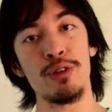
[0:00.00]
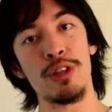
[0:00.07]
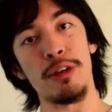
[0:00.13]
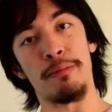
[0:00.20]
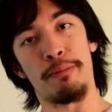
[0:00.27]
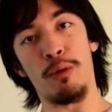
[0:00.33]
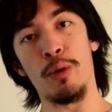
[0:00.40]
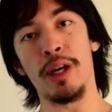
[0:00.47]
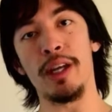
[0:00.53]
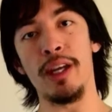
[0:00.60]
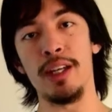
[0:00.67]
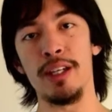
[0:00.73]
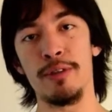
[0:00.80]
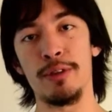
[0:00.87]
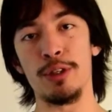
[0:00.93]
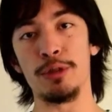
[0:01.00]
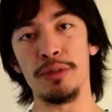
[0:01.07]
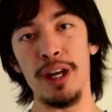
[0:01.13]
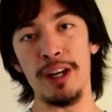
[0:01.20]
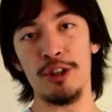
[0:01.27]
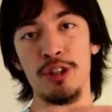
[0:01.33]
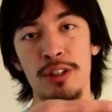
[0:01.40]
can point in different
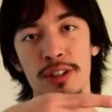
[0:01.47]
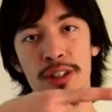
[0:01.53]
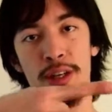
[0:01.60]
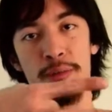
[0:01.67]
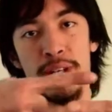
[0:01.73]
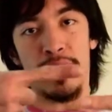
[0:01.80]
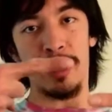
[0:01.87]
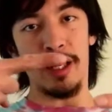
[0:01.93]
directions and we can